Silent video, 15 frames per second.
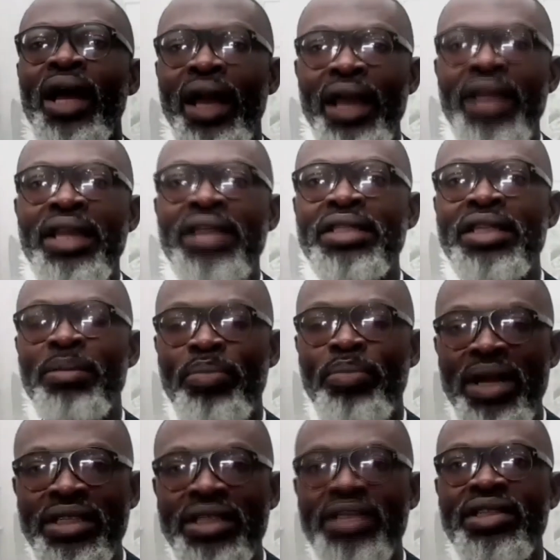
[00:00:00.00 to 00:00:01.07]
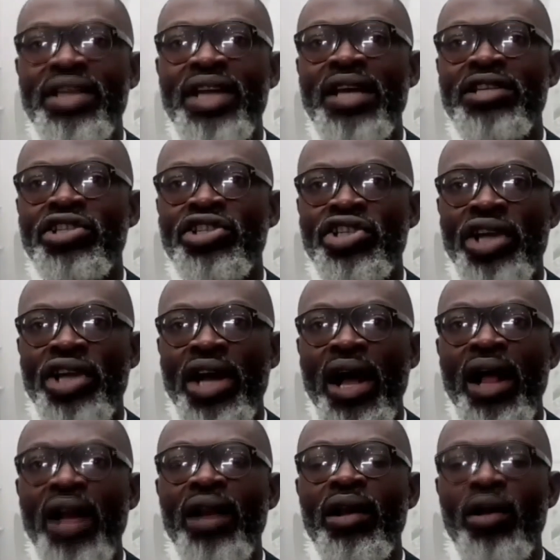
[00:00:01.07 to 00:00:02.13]
is the
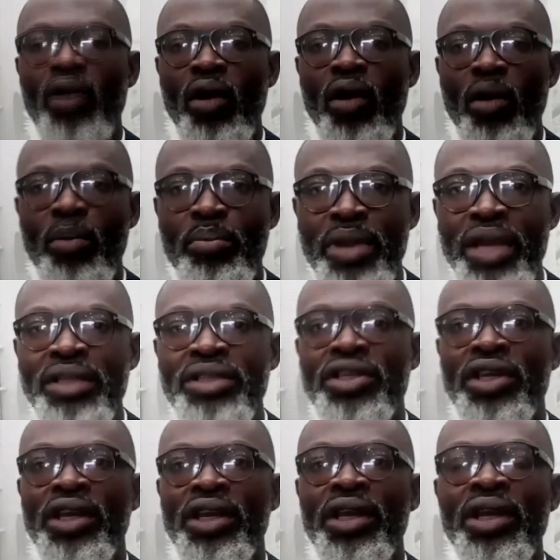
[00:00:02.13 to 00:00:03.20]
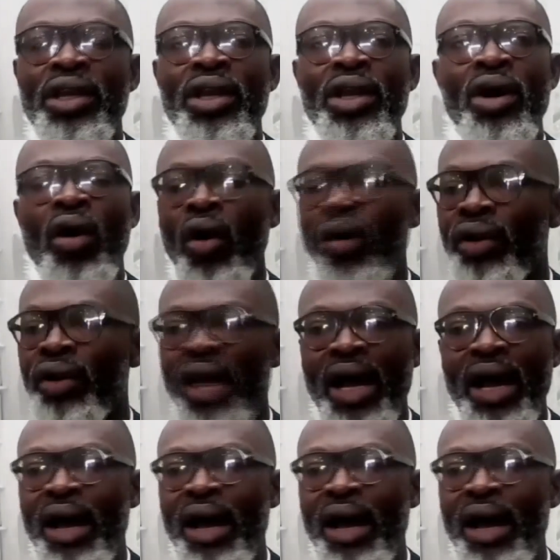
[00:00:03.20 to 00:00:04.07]
Presidential Committee on